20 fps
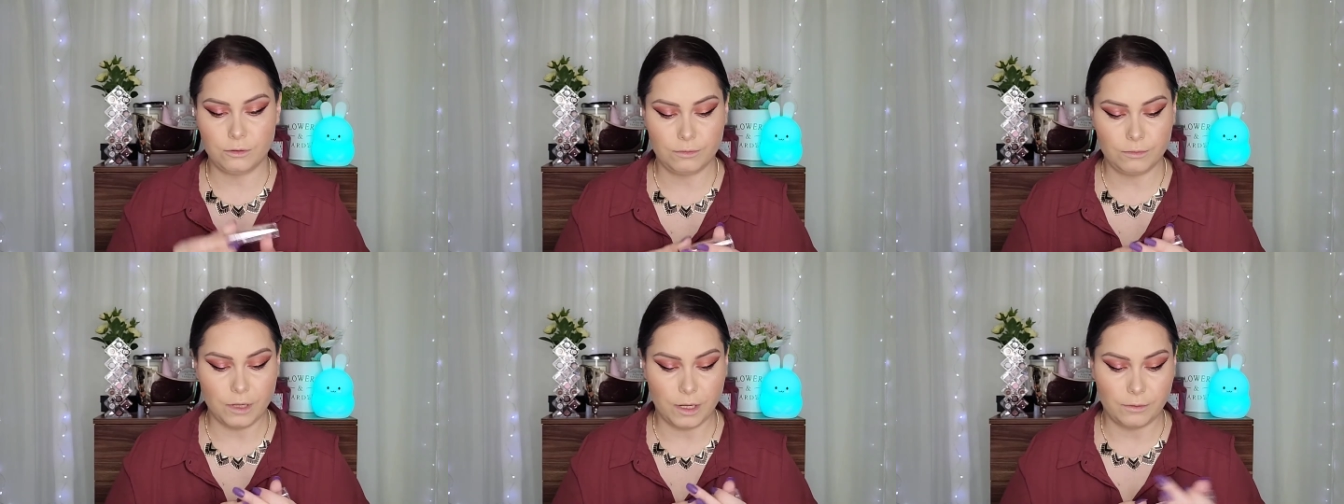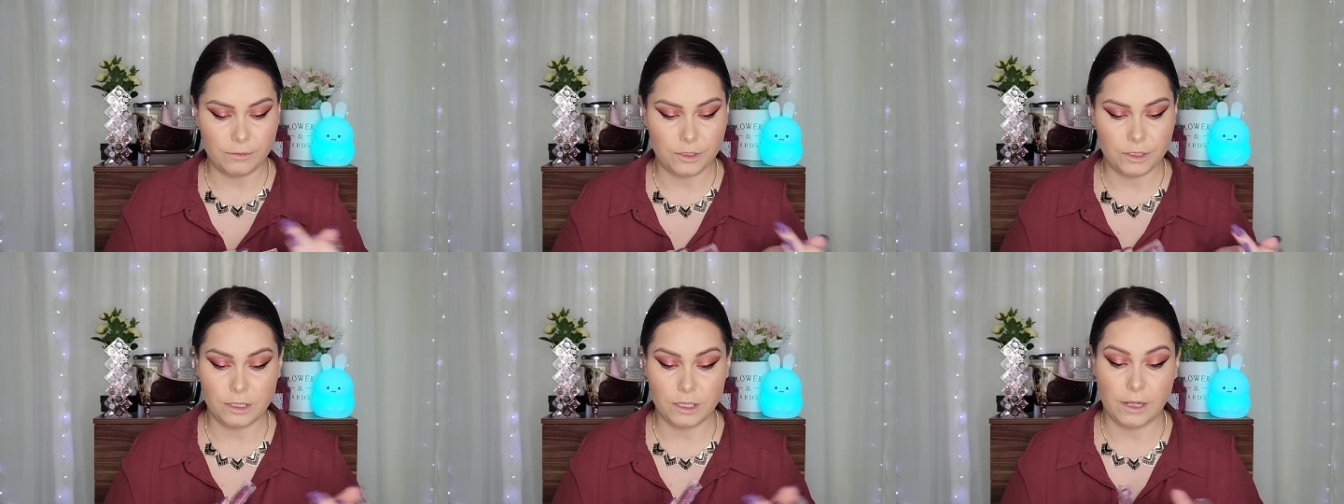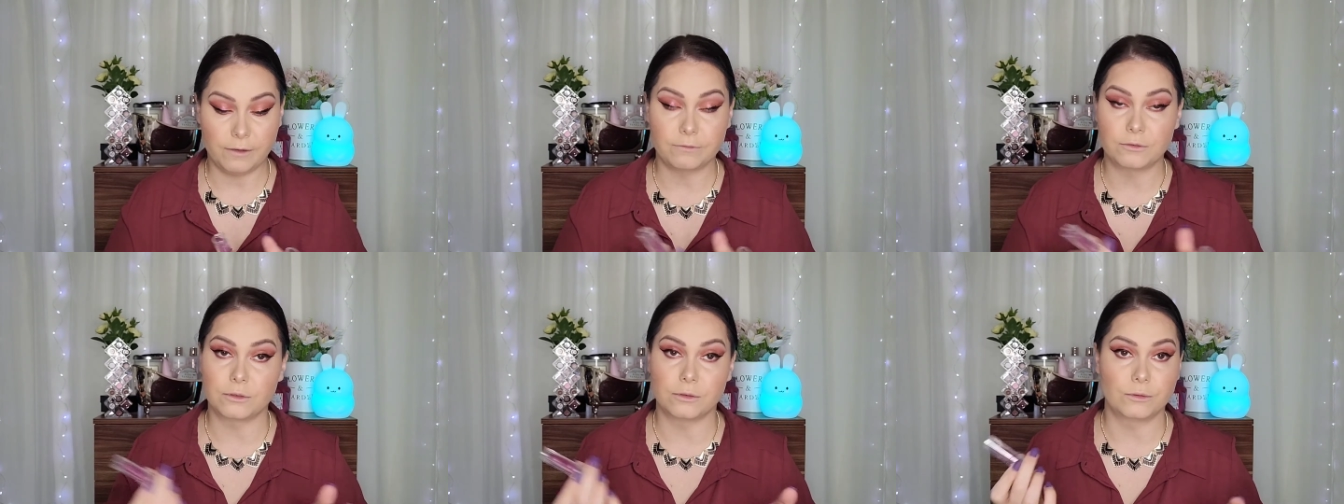I just have
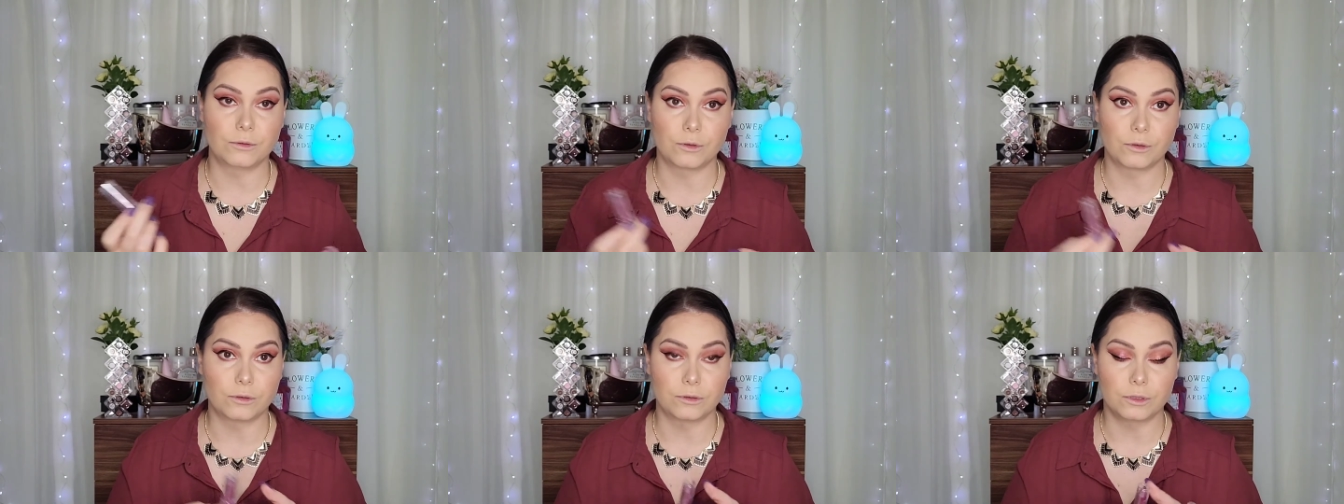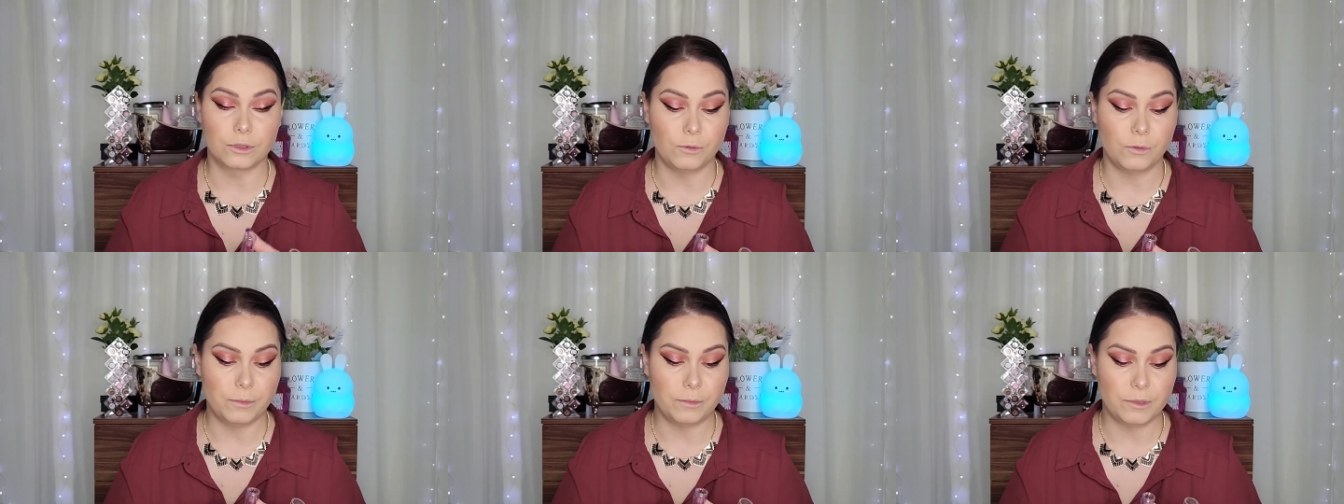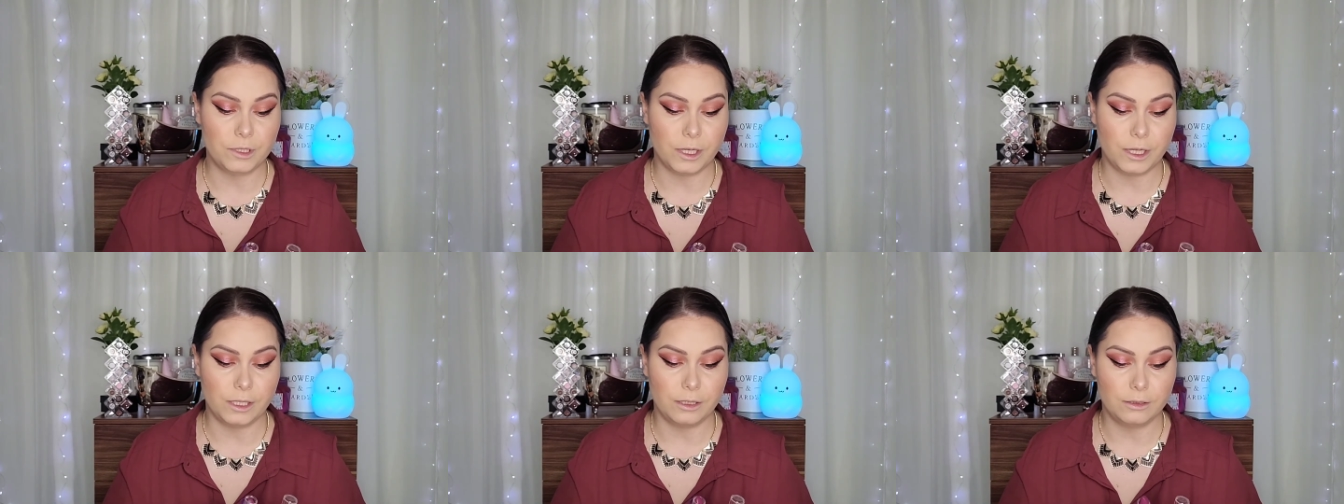to look on the
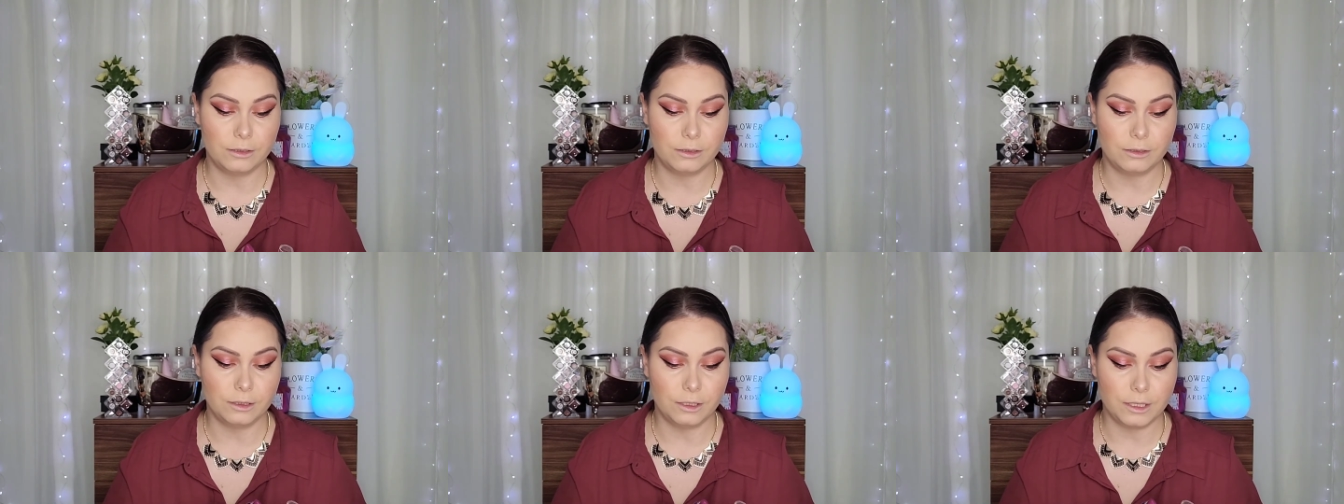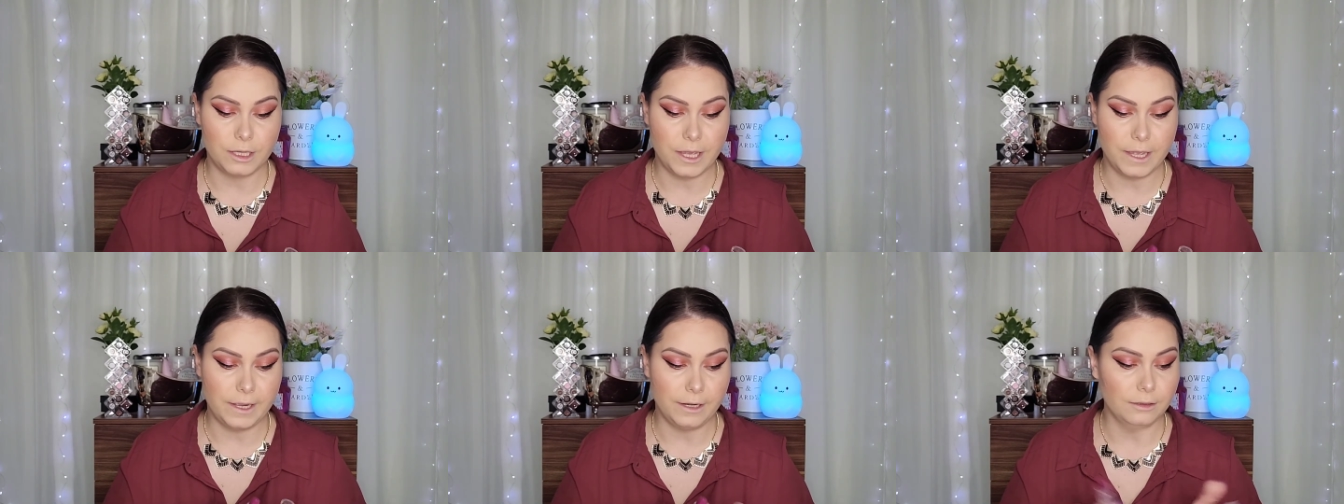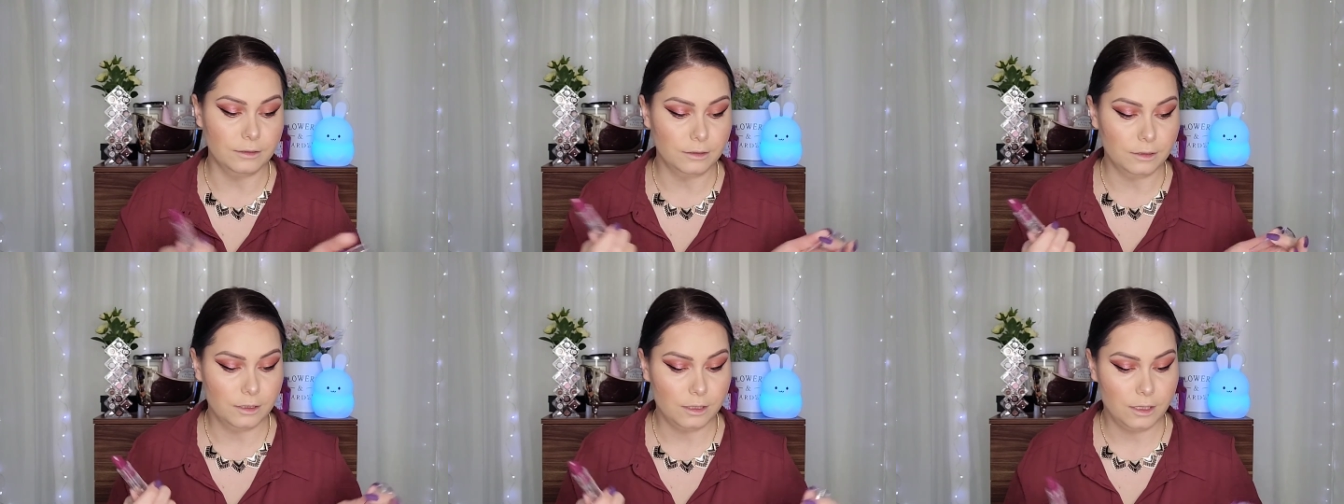website again
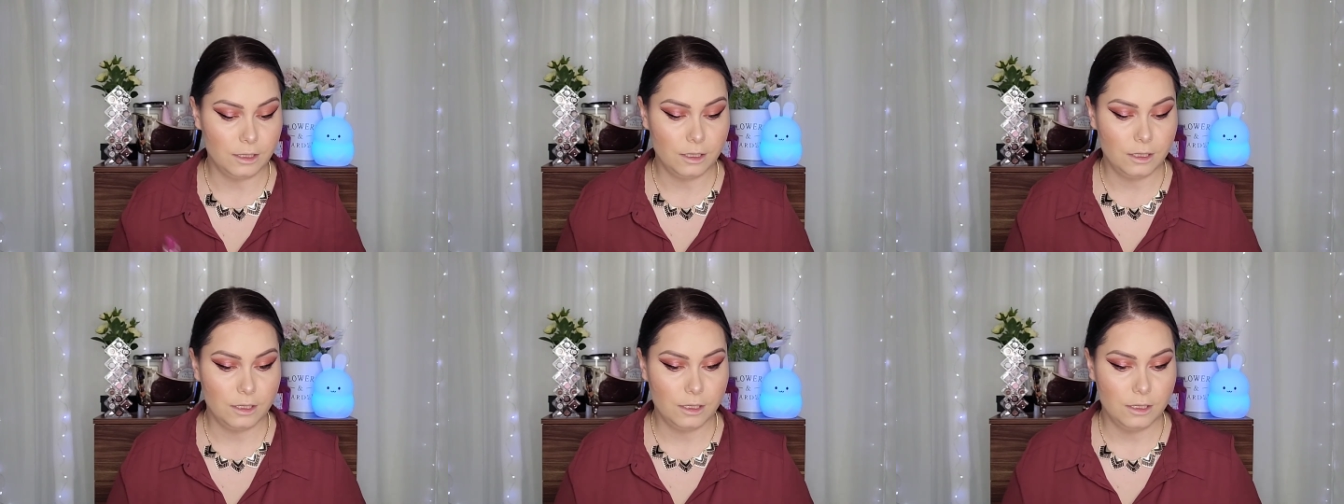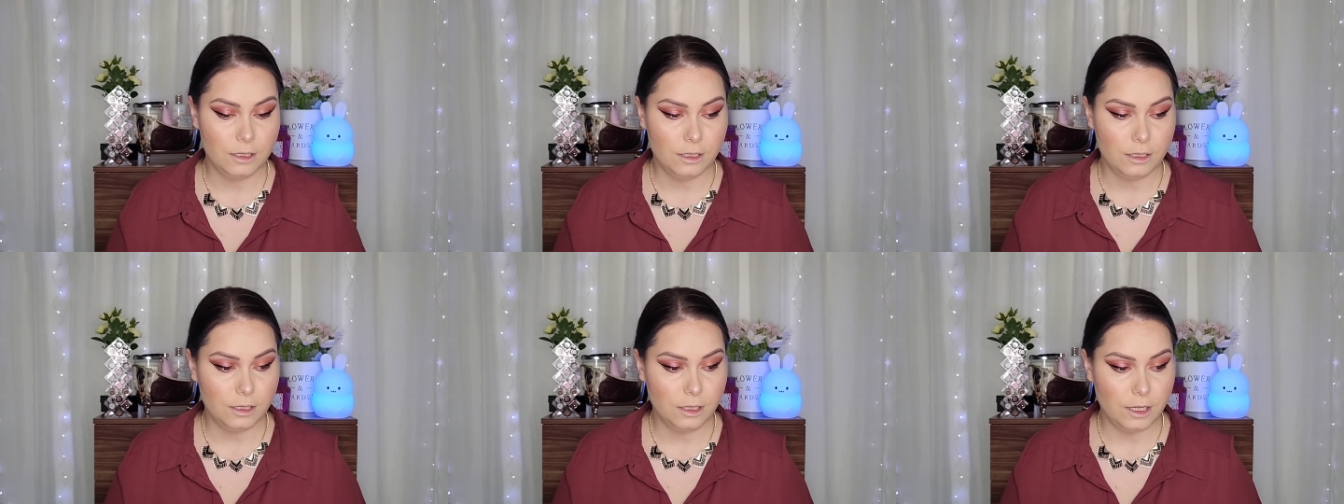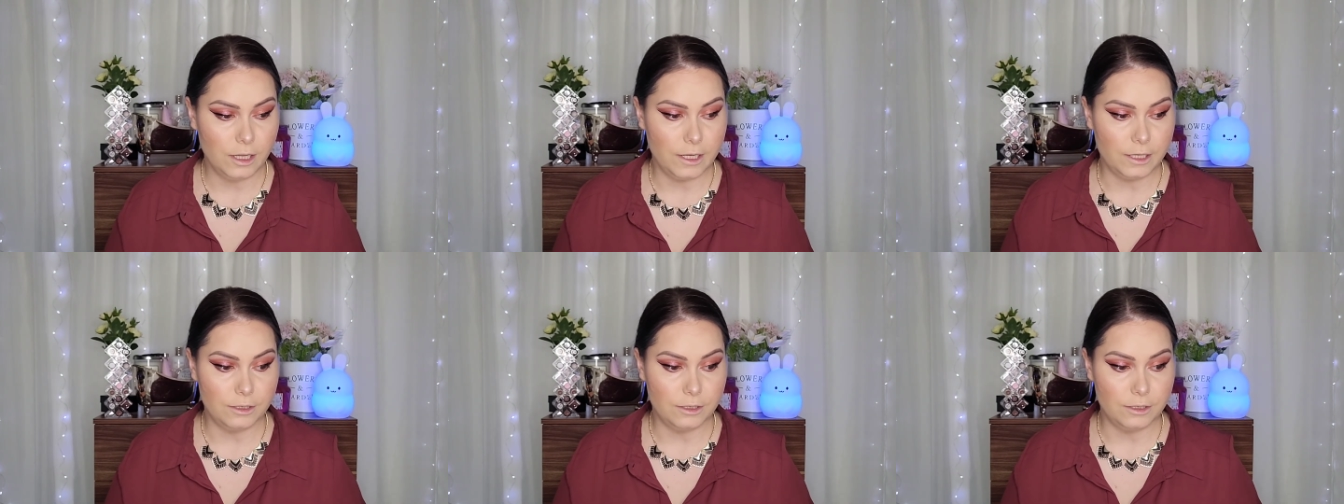and